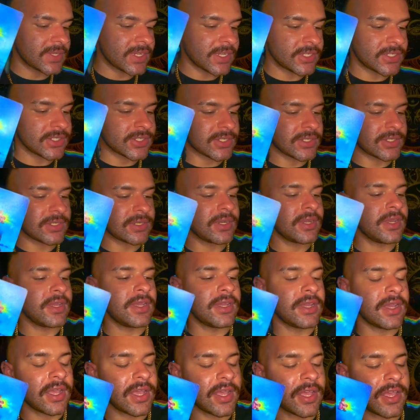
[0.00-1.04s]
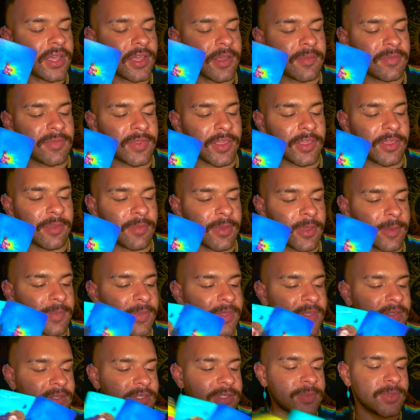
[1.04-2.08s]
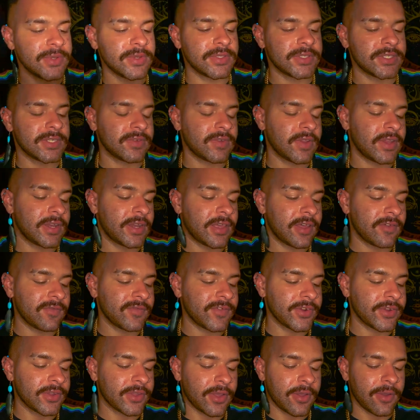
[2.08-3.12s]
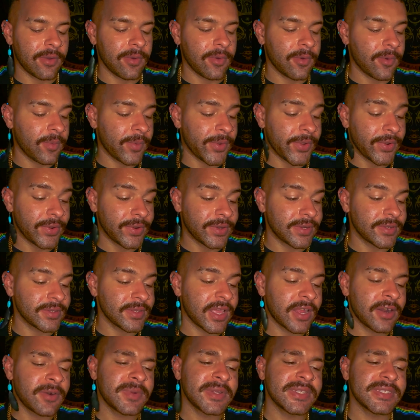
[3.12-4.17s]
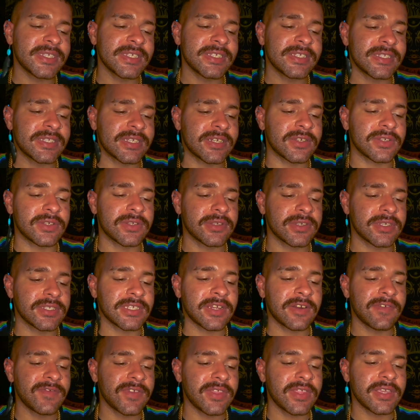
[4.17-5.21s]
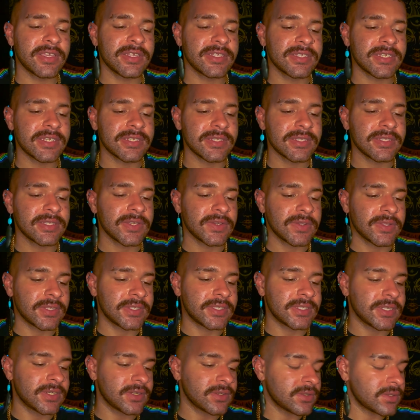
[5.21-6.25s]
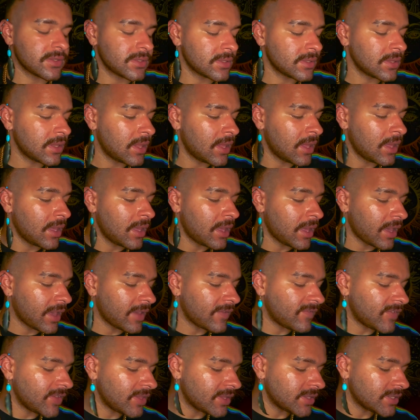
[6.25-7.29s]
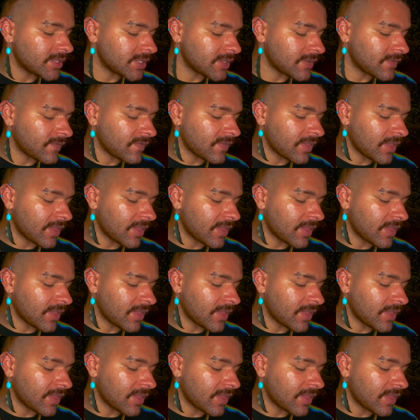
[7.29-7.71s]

nature that you might be experiencing right now, Virgo, or where it, I don't want to say cynical because I don't feel like it's necessarily cynical. I feel as if